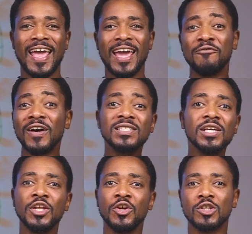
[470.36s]
Investing
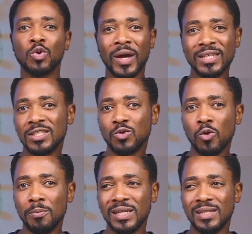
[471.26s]
in your 20s
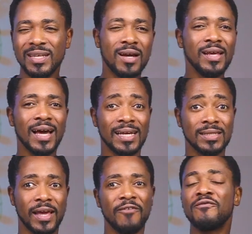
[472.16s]
won't be nearly
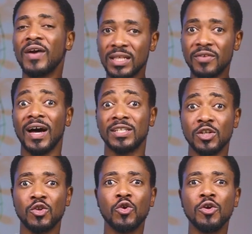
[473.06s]
as effective as
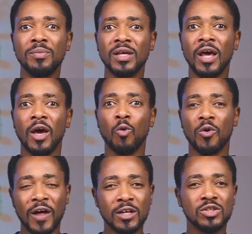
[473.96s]
it could be
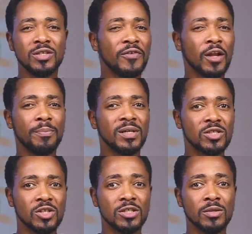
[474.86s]
without you developing
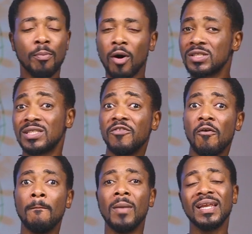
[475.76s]
certain
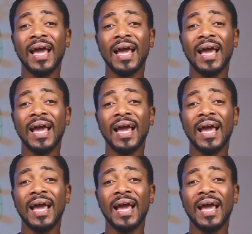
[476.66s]
positive money